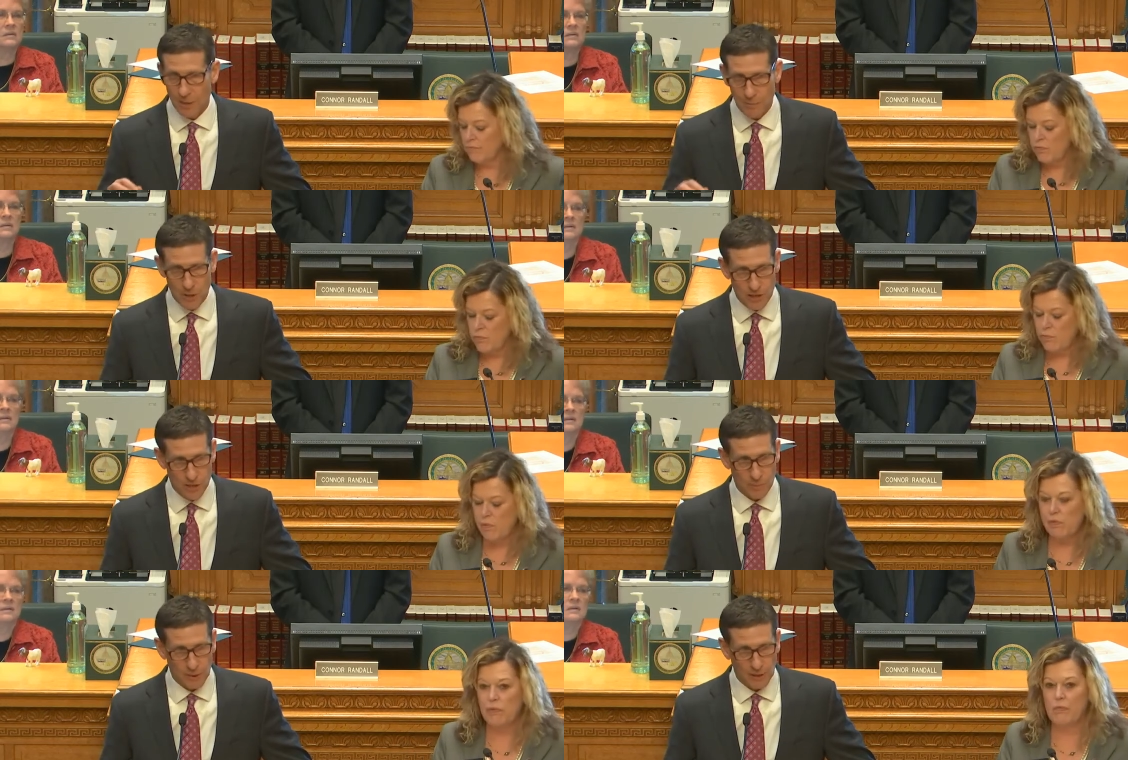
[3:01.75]
Speaker 1: the
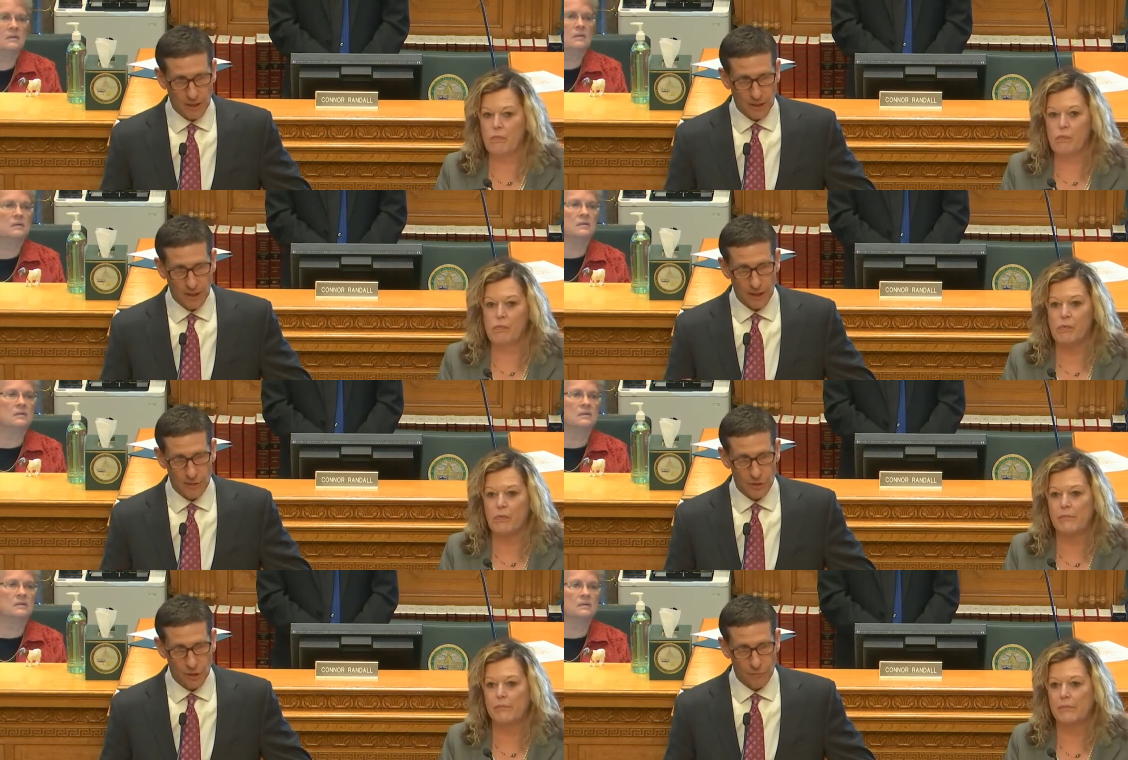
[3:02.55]
municipal league,
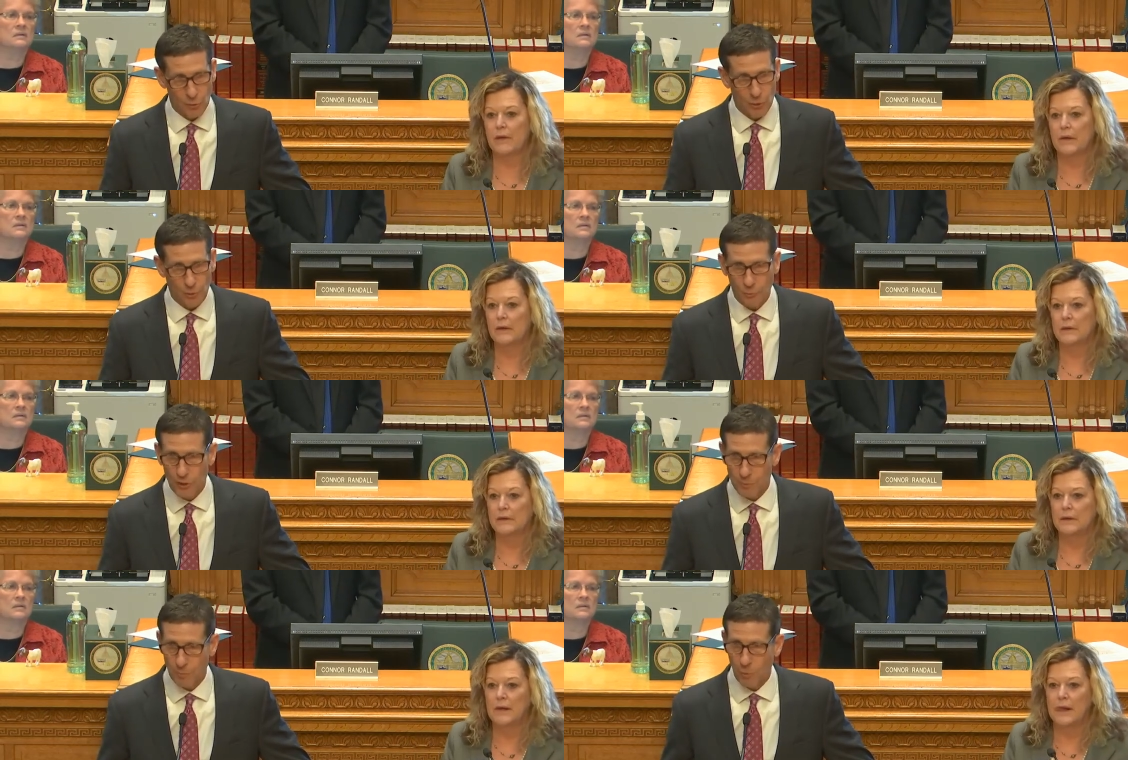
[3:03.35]
and so forth,
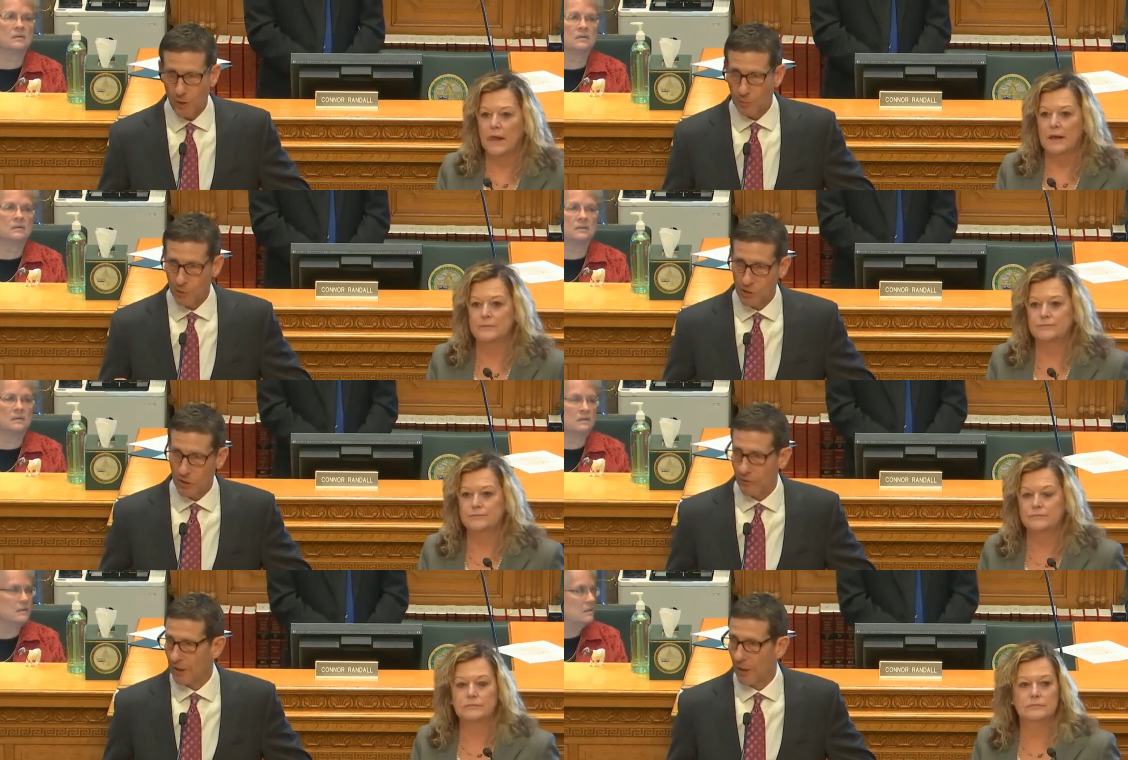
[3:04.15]
with, with
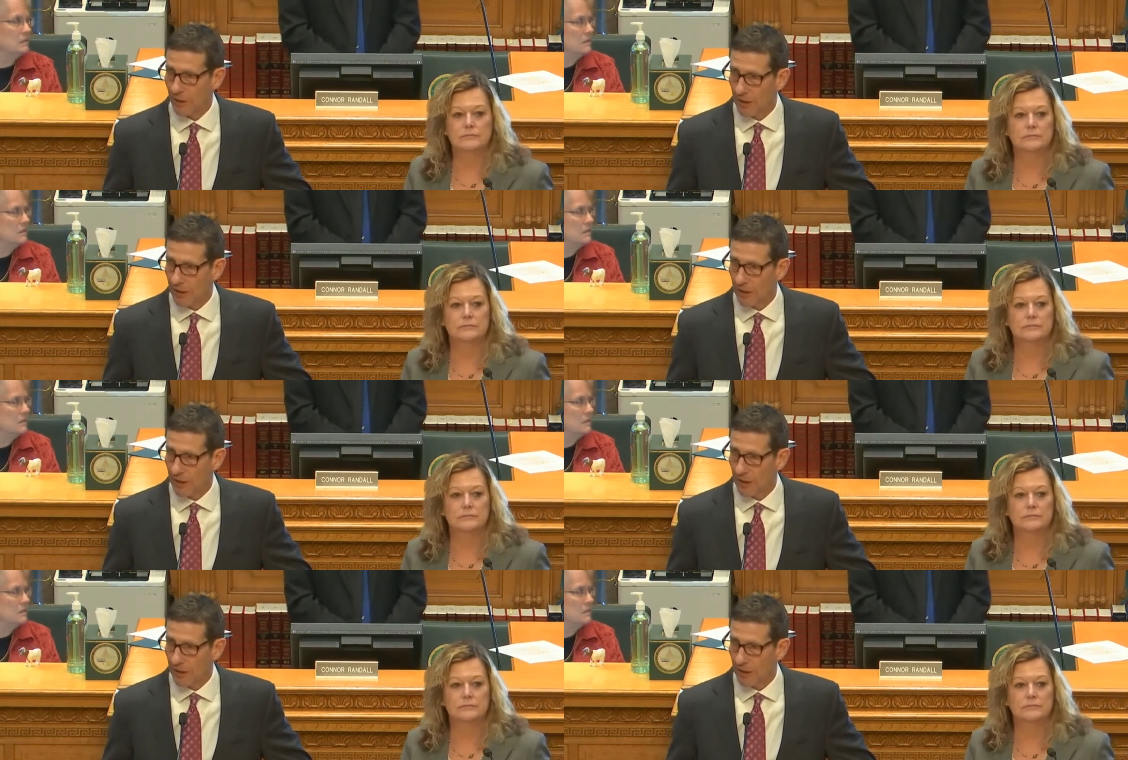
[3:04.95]
preserving their